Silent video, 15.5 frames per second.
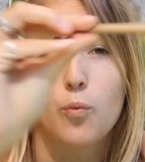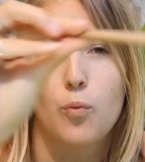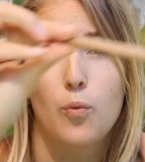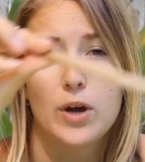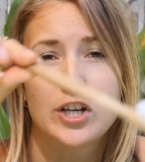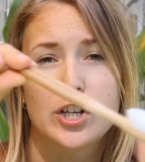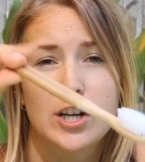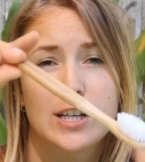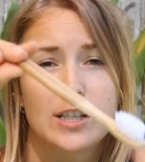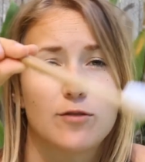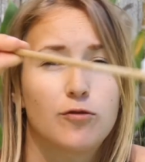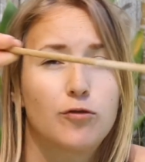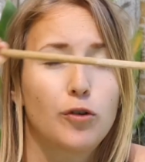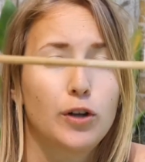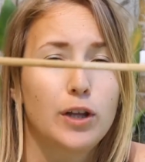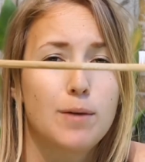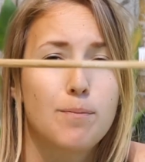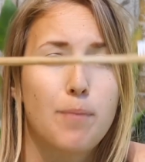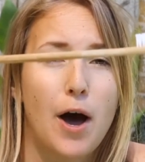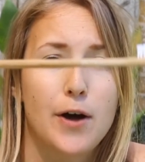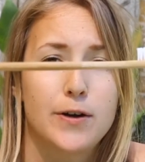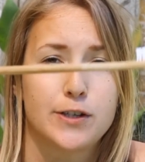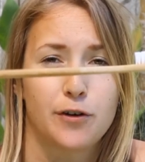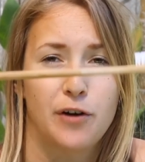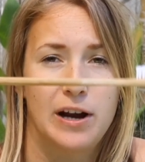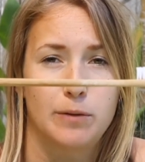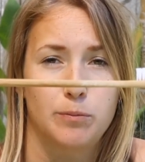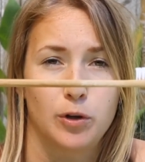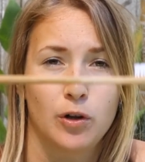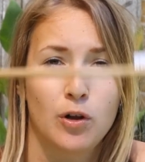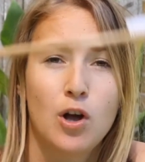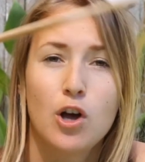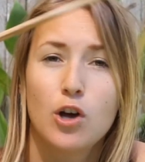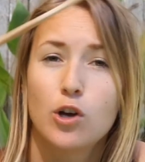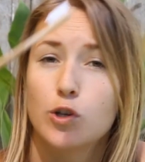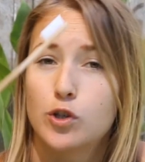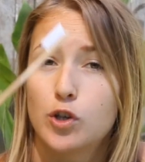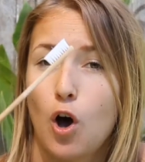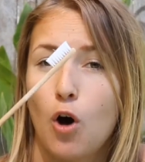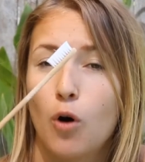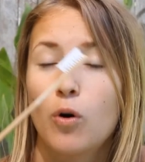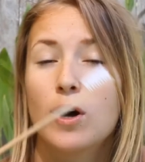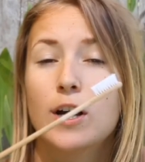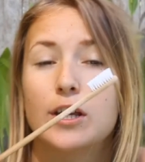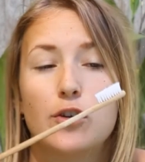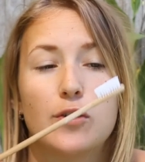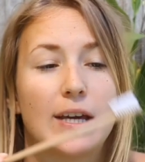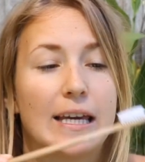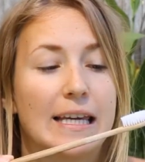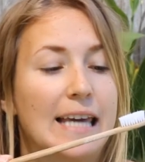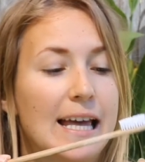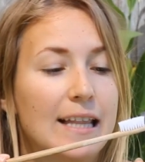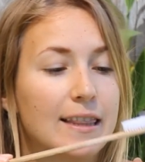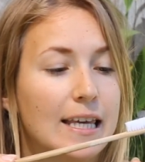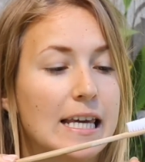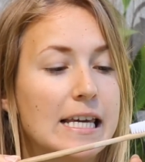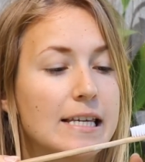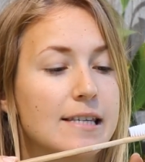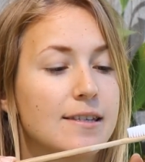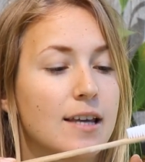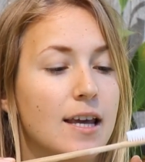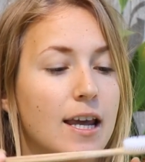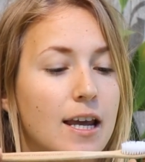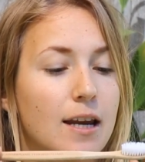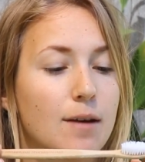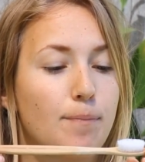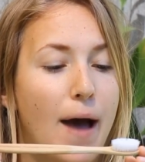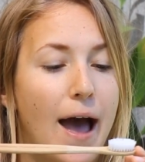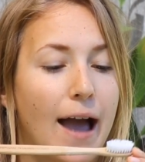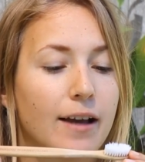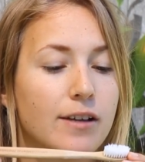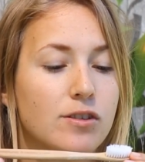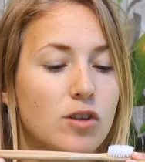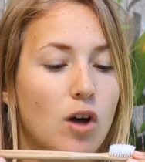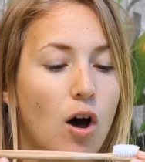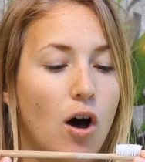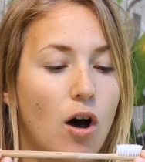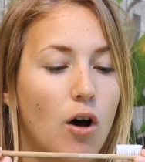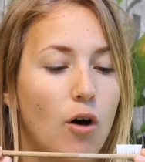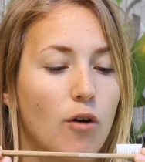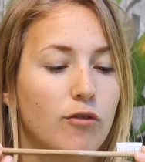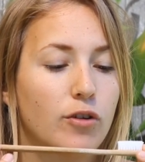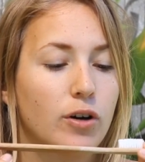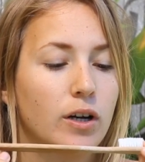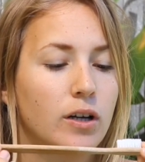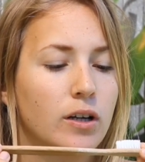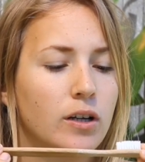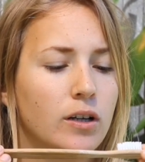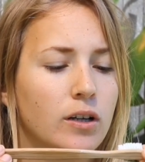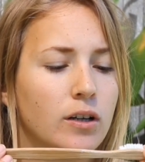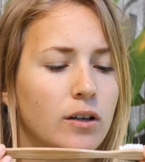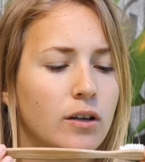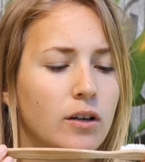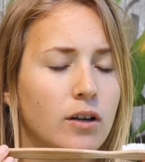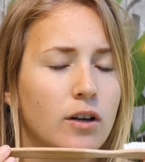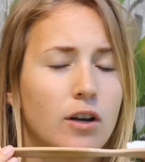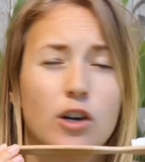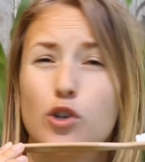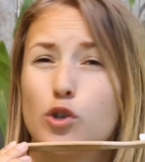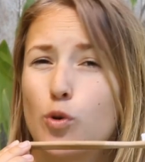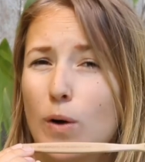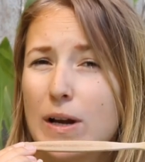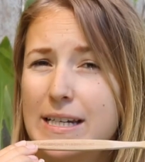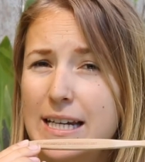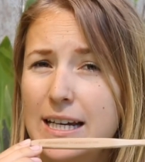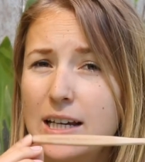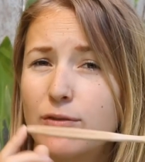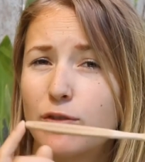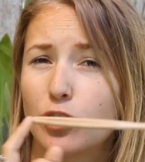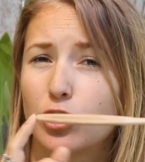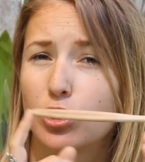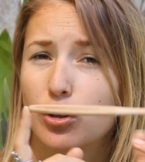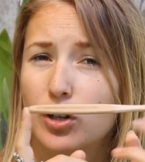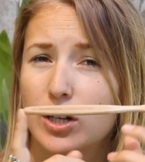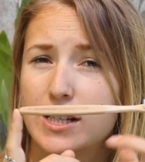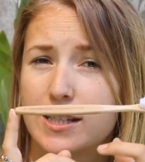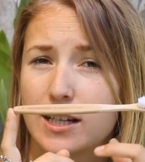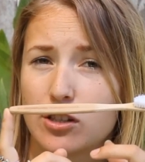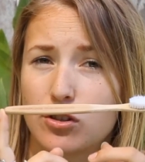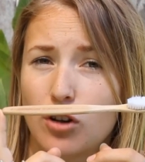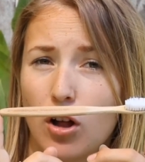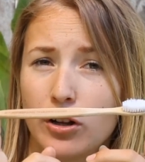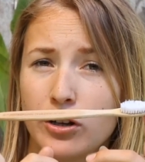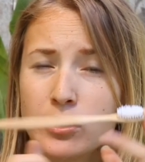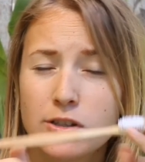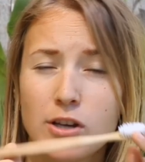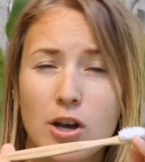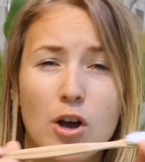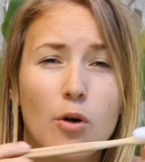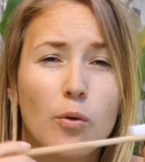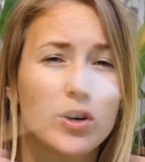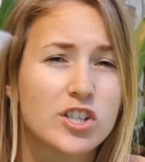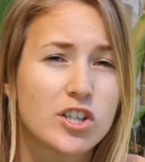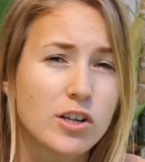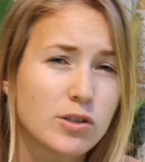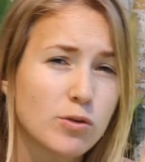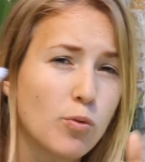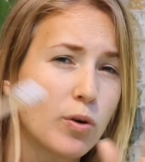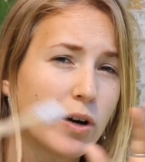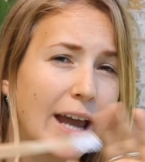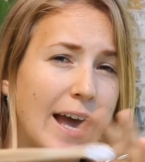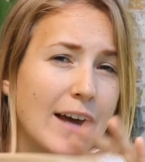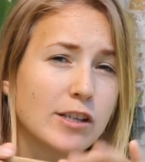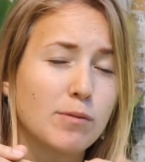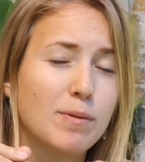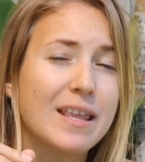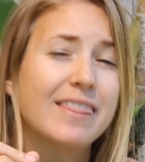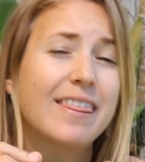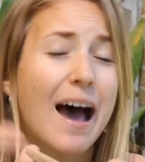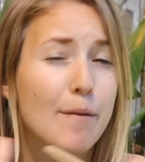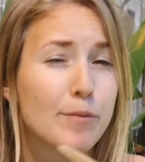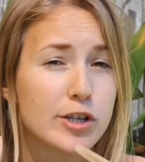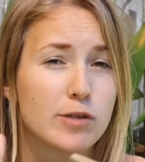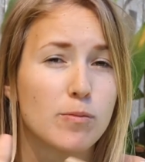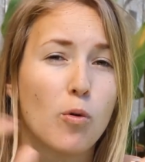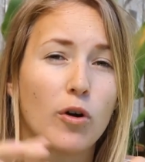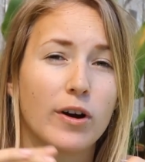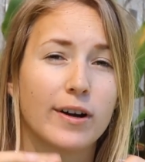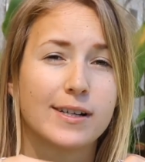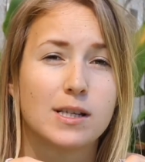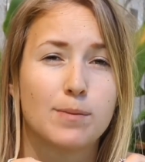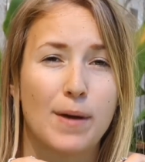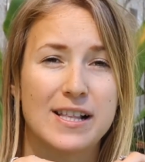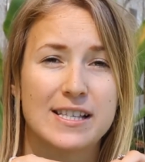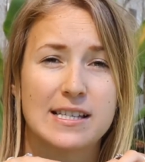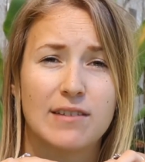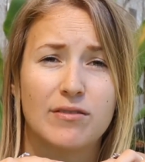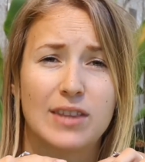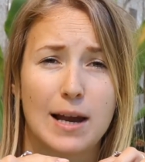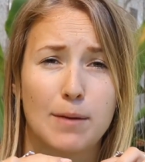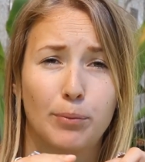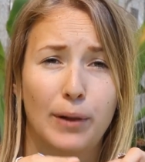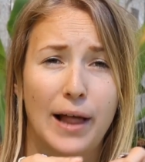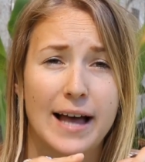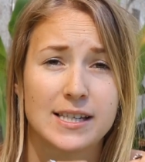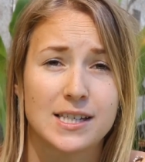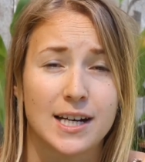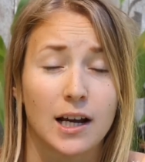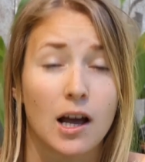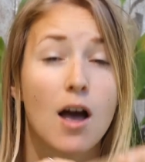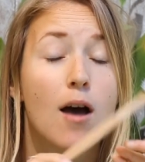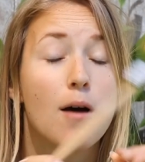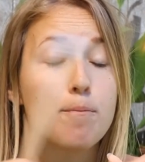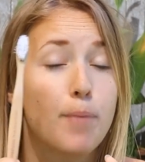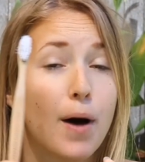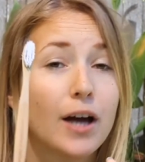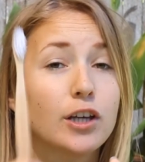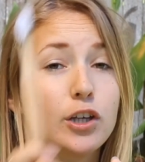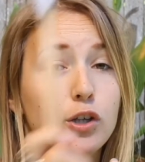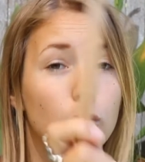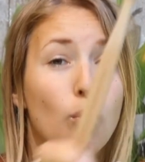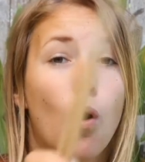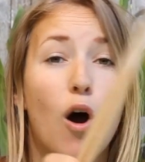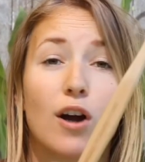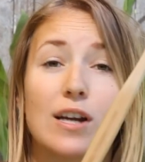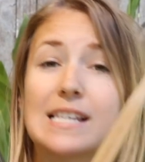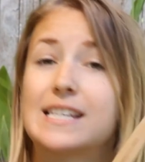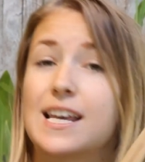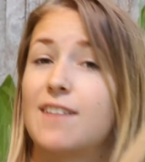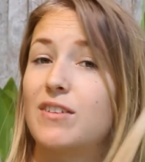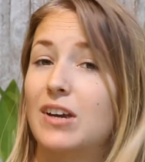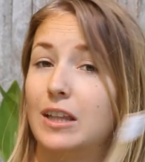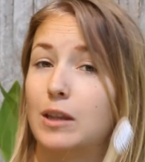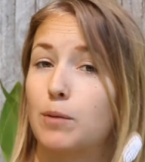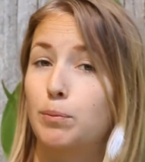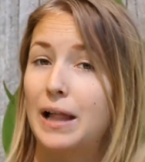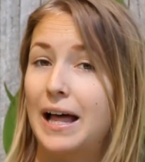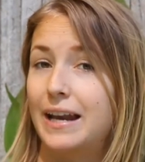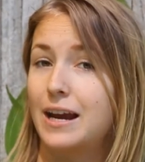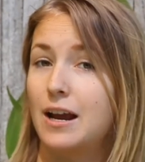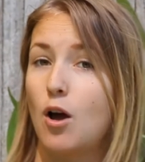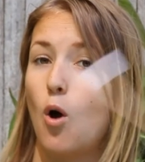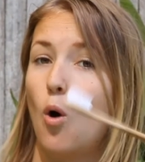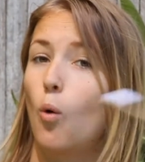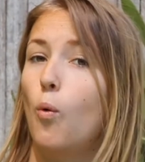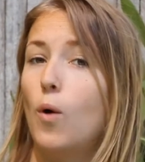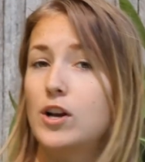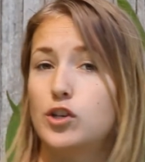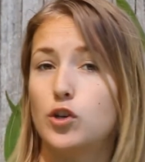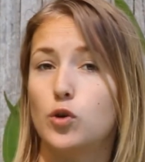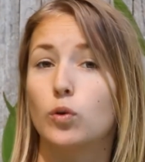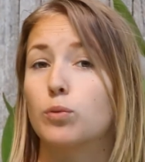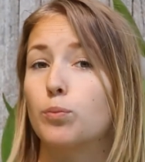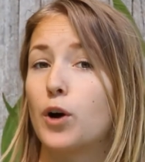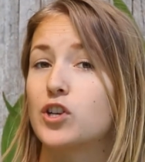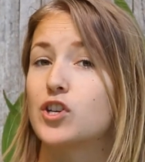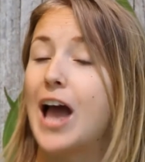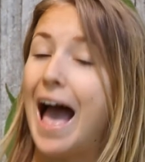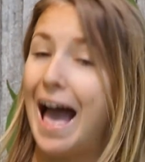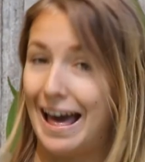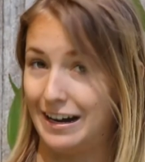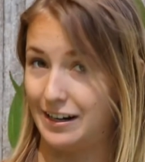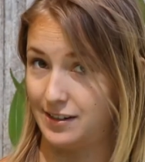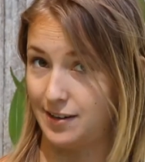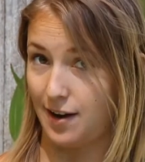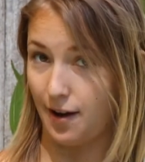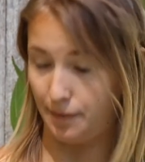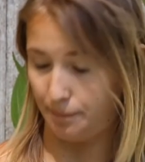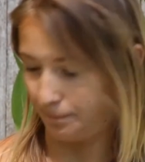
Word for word: which is fully biodegradable. So you can get these in packs of 20 for $36, which doesn't work out to be that much more expensive than plastic, but you are saving the planet one toothbrush at a time.